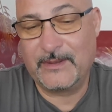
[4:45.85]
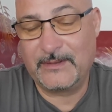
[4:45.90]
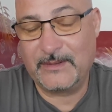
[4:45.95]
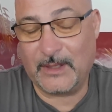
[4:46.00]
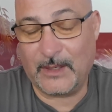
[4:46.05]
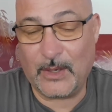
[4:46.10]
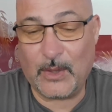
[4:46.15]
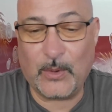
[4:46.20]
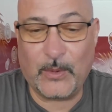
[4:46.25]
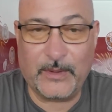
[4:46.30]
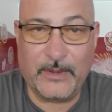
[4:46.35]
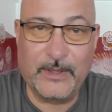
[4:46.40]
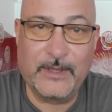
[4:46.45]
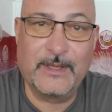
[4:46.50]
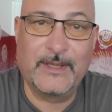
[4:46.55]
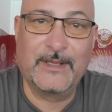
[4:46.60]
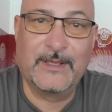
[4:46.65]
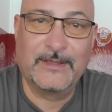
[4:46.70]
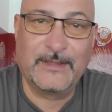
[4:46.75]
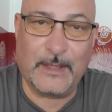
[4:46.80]
the
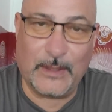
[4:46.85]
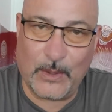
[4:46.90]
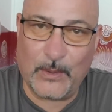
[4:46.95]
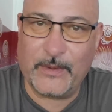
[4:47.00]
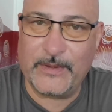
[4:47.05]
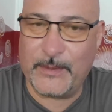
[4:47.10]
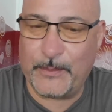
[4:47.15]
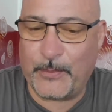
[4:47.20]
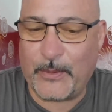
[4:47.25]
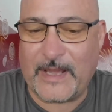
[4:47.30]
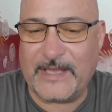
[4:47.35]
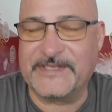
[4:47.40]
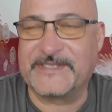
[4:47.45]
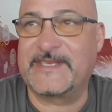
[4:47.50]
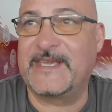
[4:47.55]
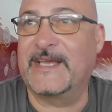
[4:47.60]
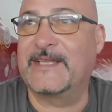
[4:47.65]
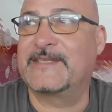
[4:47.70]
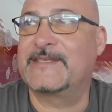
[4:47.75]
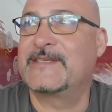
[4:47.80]
lower the price
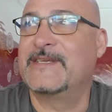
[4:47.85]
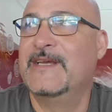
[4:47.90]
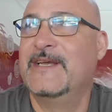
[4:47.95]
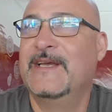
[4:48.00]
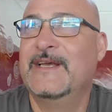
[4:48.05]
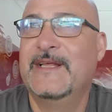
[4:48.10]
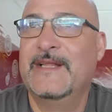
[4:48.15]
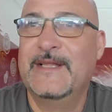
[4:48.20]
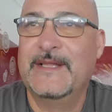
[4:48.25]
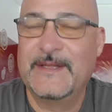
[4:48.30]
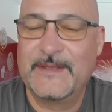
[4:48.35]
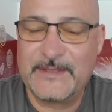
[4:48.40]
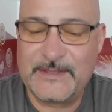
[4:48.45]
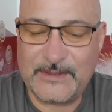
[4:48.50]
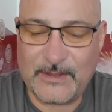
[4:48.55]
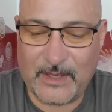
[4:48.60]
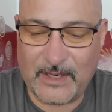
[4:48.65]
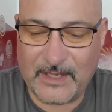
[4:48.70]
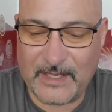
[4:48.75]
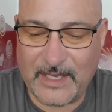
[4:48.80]
gets.
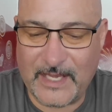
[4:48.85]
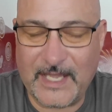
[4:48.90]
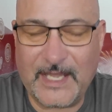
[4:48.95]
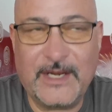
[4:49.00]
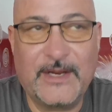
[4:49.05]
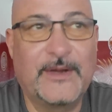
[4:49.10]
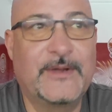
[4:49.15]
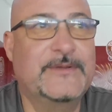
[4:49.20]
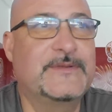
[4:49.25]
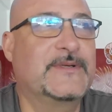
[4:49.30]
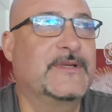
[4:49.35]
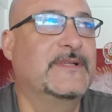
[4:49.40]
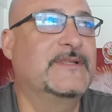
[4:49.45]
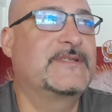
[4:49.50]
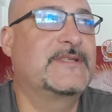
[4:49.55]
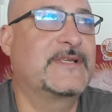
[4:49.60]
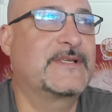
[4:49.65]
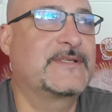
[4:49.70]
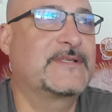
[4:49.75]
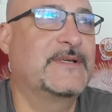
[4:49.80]
Starting at 800,
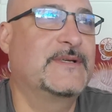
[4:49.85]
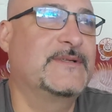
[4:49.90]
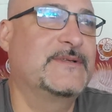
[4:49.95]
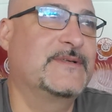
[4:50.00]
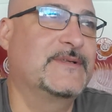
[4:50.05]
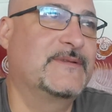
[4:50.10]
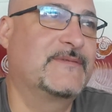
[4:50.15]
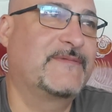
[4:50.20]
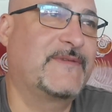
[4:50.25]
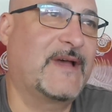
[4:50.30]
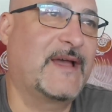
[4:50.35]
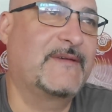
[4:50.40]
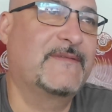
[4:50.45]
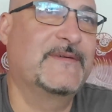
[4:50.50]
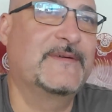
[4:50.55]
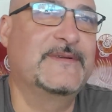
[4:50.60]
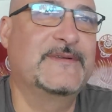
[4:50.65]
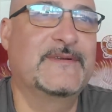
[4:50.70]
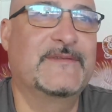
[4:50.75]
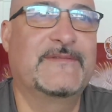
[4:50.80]
600,
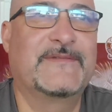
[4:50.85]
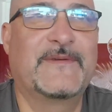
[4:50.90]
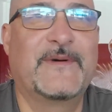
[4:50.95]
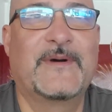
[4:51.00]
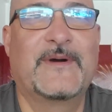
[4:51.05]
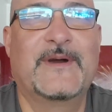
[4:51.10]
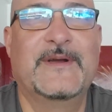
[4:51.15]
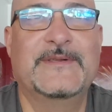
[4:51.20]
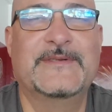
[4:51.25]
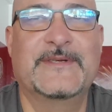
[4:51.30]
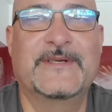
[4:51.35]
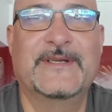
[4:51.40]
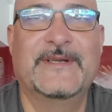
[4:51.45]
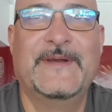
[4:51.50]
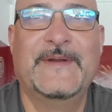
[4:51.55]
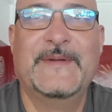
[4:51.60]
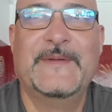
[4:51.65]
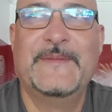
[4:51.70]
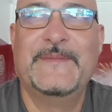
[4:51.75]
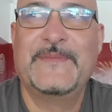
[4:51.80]
500, 400.
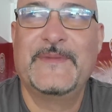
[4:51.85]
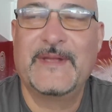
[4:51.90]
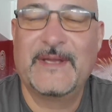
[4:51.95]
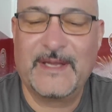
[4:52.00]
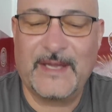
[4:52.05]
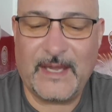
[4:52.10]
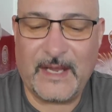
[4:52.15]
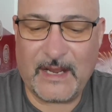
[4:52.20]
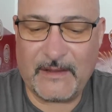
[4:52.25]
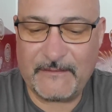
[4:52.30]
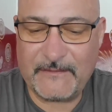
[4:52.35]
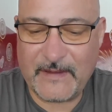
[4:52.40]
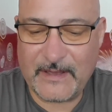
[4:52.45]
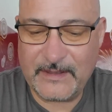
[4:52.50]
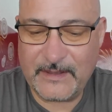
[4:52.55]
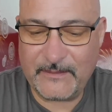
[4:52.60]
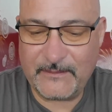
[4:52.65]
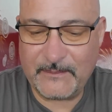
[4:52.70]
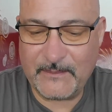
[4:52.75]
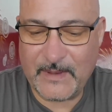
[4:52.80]
And I
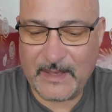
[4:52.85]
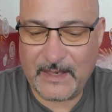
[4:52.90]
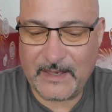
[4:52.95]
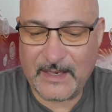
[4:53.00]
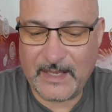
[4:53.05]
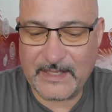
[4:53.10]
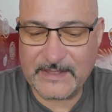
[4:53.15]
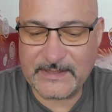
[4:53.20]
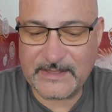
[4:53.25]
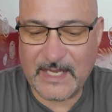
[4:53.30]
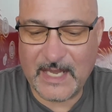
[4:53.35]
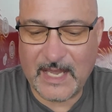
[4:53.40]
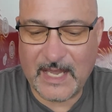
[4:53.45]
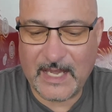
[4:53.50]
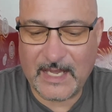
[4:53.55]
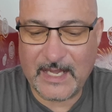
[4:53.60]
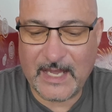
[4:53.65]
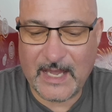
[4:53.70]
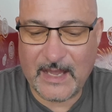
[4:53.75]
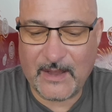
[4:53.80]
finally met a nice
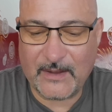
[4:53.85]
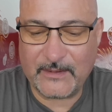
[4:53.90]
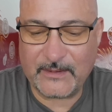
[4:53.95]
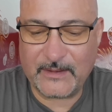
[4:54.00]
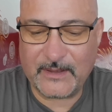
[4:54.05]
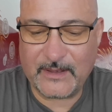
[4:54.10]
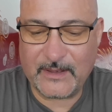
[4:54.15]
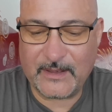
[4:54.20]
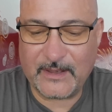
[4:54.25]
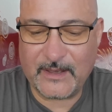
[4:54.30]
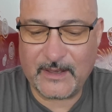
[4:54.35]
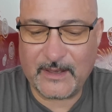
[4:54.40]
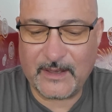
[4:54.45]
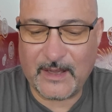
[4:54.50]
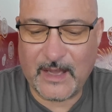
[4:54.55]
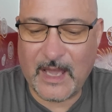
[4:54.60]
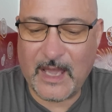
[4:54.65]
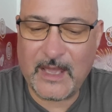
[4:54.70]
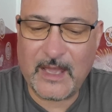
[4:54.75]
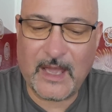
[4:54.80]
guy out.
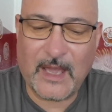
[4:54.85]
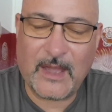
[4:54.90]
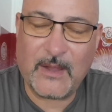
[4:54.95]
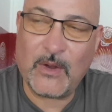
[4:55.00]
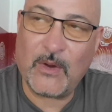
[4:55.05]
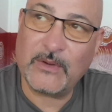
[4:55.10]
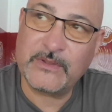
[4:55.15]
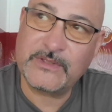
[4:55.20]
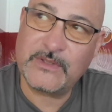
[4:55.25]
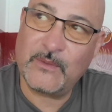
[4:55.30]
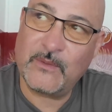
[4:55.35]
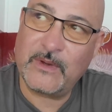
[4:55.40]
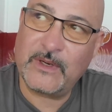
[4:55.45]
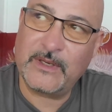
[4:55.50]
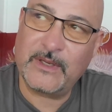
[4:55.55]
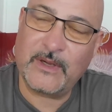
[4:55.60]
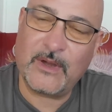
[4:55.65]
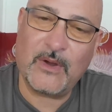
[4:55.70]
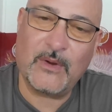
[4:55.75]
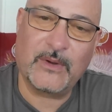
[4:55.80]
I also
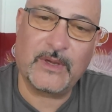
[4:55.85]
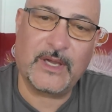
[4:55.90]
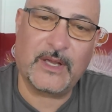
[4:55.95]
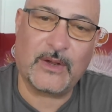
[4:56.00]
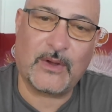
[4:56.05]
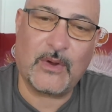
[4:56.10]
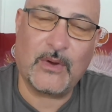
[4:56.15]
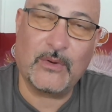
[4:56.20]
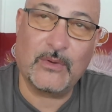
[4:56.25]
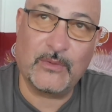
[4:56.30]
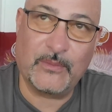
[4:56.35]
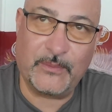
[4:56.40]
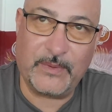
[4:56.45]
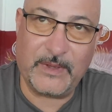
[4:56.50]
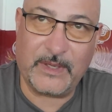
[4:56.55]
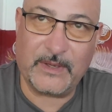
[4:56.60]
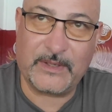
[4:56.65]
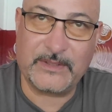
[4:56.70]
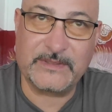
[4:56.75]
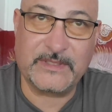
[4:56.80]
wanted to go and get a cold
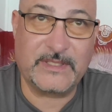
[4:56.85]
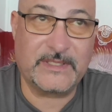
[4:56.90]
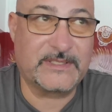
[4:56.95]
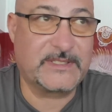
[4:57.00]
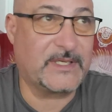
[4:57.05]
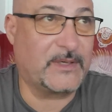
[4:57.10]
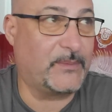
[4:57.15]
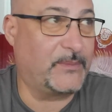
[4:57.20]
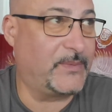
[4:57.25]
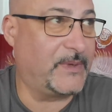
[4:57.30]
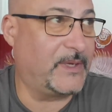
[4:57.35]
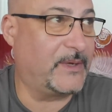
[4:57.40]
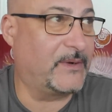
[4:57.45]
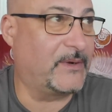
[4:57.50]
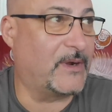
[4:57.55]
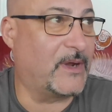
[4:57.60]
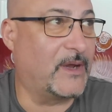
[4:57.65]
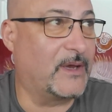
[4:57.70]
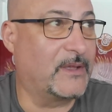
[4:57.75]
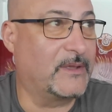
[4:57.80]
beer because they didn't sell beer
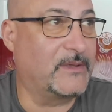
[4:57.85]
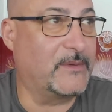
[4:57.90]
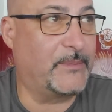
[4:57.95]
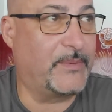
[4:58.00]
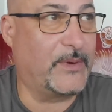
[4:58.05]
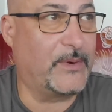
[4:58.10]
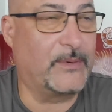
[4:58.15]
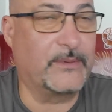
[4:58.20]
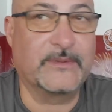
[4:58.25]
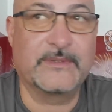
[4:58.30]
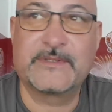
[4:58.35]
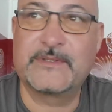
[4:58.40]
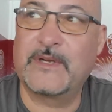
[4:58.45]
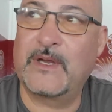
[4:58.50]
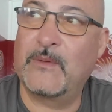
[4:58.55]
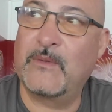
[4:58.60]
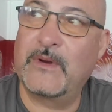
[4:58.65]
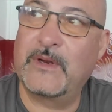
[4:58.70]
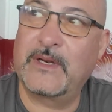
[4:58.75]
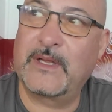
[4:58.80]
on the boat. So
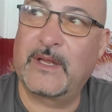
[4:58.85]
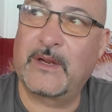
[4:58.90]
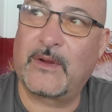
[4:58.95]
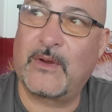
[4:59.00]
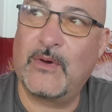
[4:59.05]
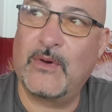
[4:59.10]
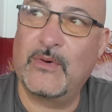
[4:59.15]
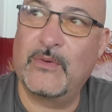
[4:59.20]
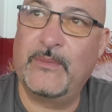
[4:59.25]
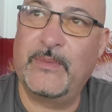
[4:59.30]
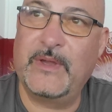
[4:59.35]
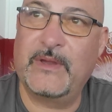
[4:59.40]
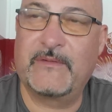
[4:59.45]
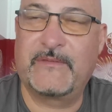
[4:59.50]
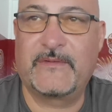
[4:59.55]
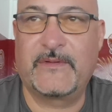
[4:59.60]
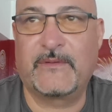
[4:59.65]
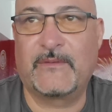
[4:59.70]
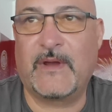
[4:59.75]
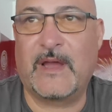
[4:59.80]
I wanted to get a cold beer
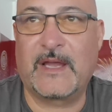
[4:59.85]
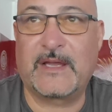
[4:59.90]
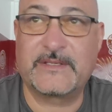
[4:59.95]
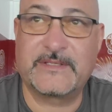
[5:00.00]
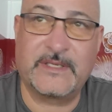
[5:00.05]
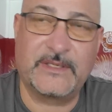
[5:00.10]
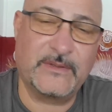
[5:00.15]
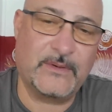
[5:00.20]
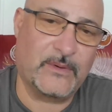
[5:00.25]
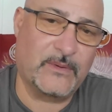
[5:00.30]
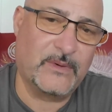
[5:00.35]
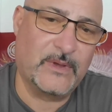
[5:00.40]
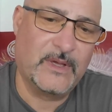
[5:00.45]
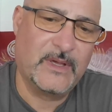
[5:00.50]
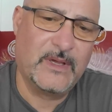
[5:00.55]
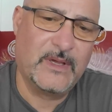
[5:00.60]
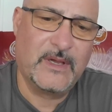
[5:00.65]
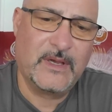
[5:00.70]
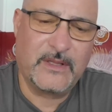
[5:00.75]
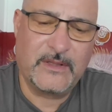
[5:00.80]
for the ride, because I know
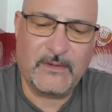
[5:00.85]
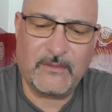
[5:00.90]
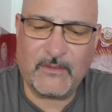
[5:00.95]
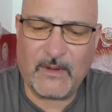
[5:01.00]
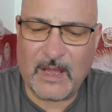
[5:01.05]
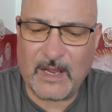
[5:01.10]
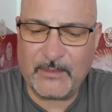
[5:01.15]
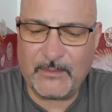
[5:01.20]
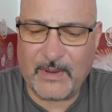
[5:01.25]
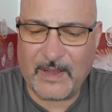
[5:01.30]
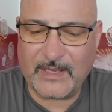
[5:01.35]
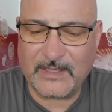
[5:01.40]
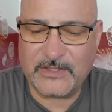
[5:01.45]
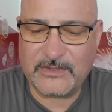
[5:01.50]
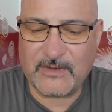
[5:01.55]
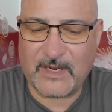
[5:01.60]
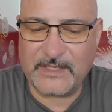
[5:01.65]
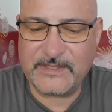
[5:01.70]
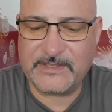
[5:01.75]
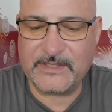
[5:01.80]
the ride by
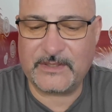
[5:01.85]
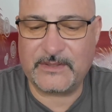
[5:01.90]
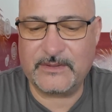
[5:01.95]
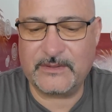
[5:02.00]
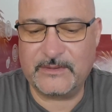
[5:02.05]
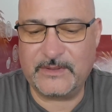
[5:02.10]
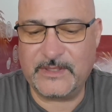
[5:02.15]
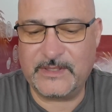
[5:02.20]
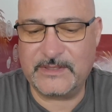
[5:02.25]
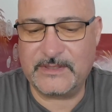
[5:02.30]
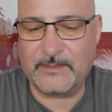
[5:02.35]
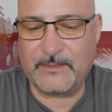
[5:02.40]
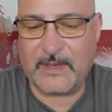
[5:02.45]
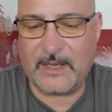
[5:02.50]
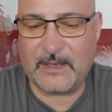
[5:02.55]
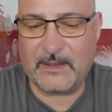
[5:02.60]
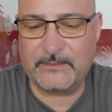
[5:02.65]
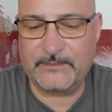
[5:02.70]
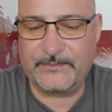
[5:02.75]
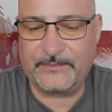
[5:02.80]
tricycle is
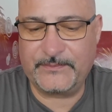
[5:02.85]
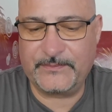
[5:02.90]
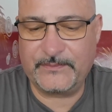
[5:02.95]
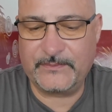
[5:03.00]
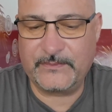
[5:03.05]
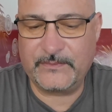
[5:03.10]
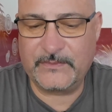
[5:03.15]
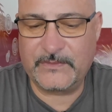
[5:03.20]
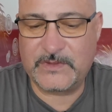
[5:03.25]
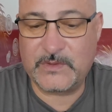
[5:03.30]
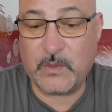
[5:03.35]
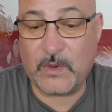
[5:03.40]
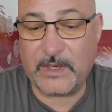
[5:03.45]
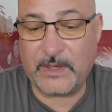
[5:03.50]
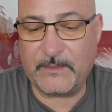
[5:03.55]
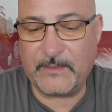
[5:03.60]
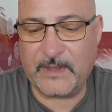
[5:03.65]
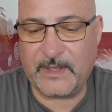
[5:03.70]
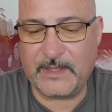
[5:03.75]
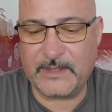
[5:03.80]
about
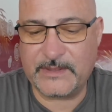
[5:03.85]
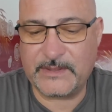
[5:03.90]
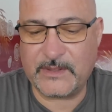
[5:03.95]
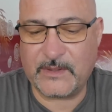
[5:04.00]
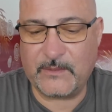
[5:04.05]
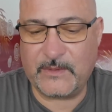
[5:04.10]
20 minutes. So I